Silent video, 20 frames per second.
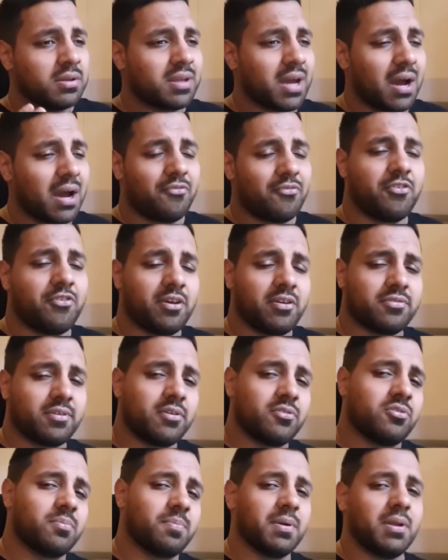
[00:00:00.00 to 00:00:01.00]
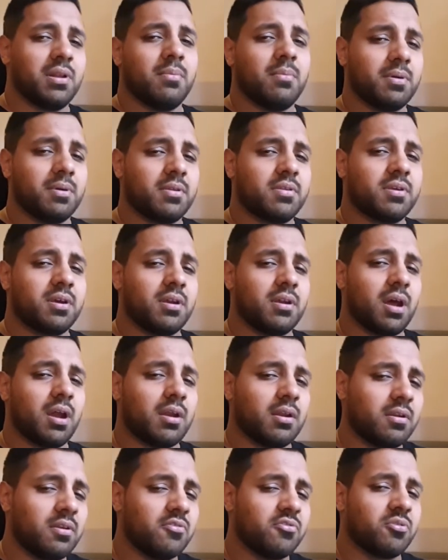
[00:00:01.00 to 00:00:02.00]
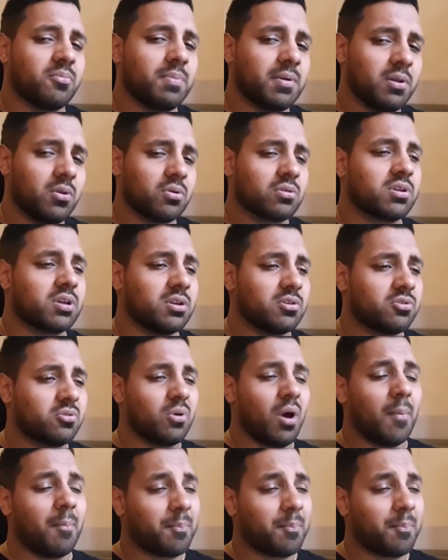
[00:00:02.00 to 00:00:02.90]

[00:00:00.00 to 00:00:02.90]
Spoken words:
That things needs to be limited and it needs to be looked into.